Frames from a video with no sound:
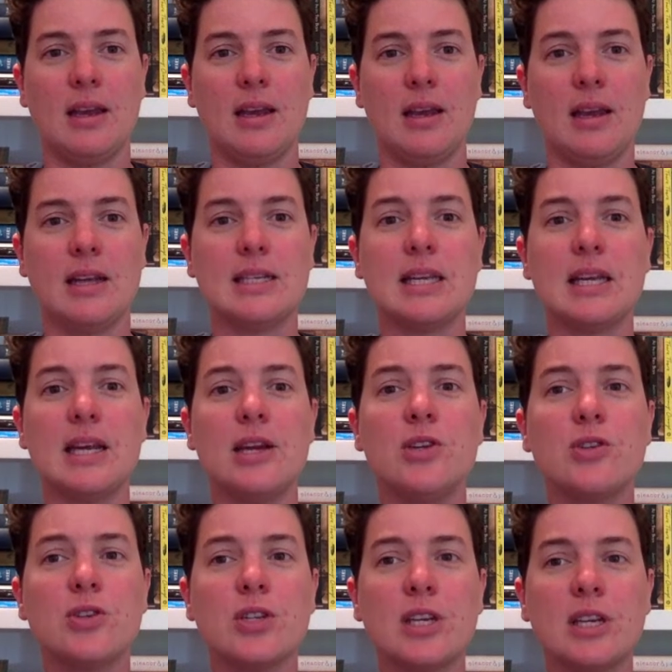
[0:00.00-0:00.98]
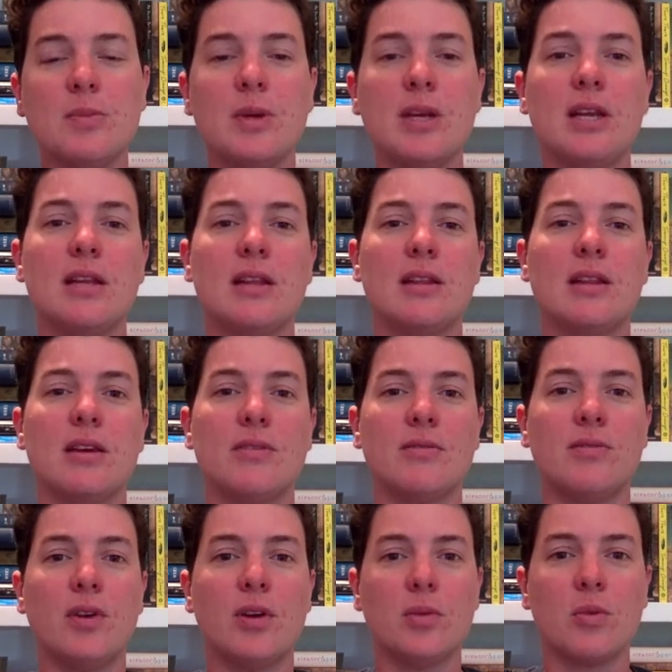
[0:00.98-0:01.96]
It's interesting to me
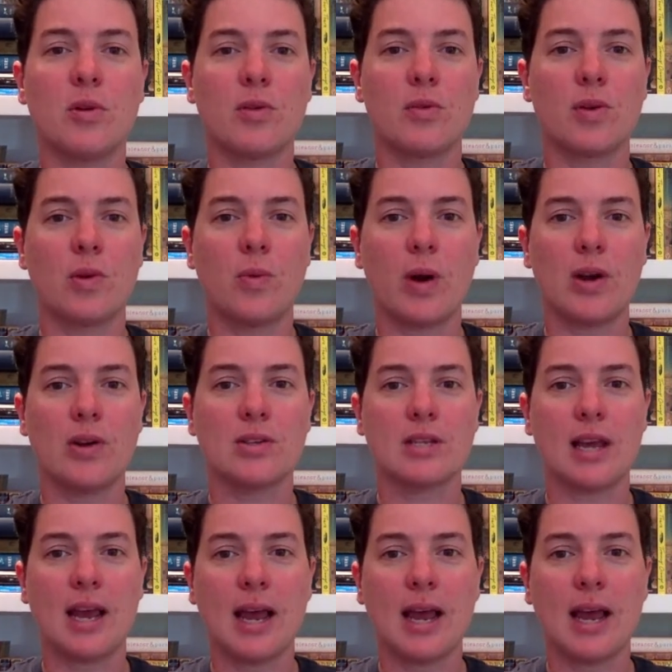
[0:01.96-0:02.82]
that Voldemort requires